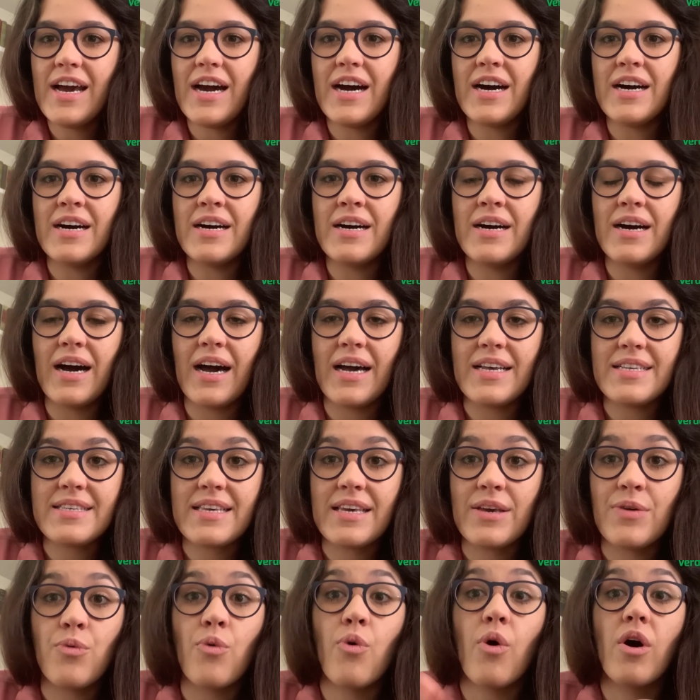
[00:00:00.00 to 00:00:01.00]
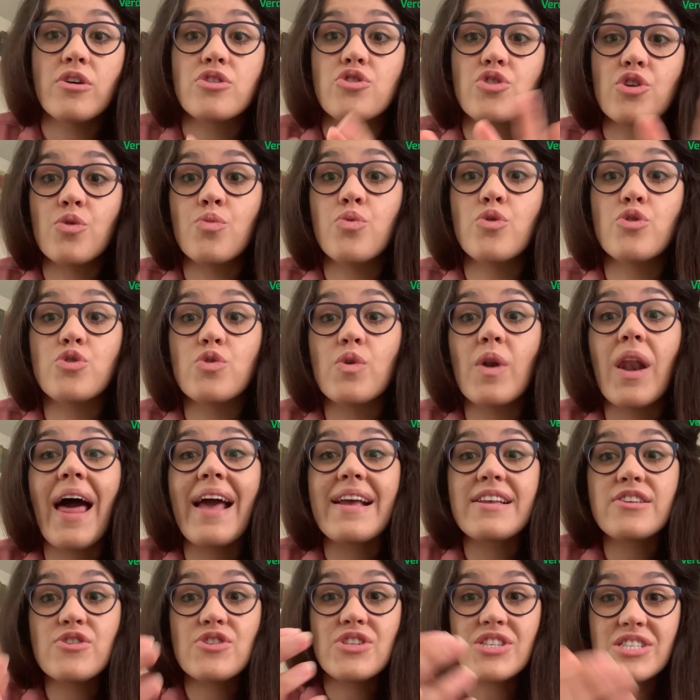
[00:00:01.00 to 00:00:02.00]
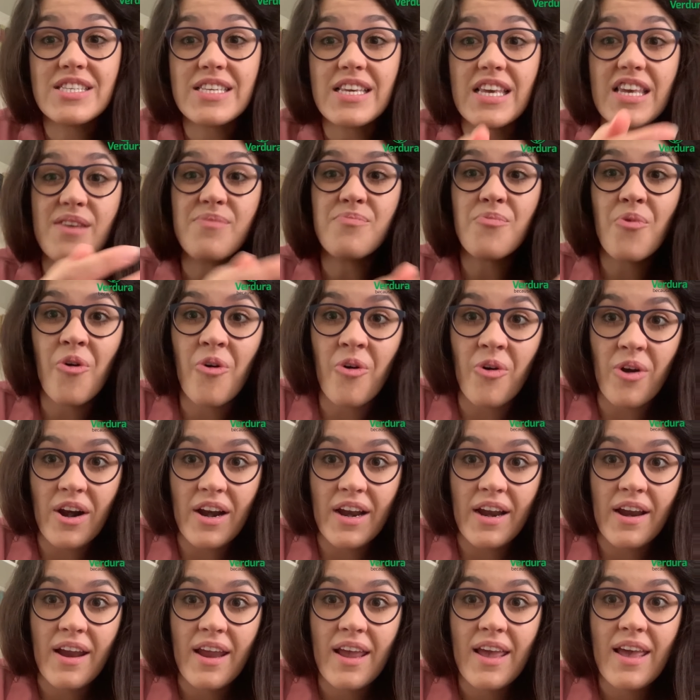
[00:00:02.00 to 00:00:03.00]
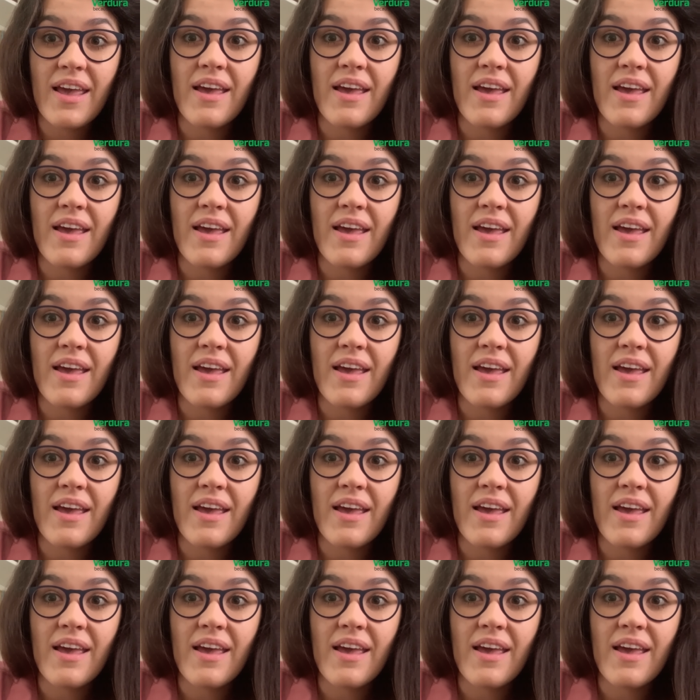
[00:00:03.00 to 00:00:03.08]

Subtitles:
asking would you like to see more,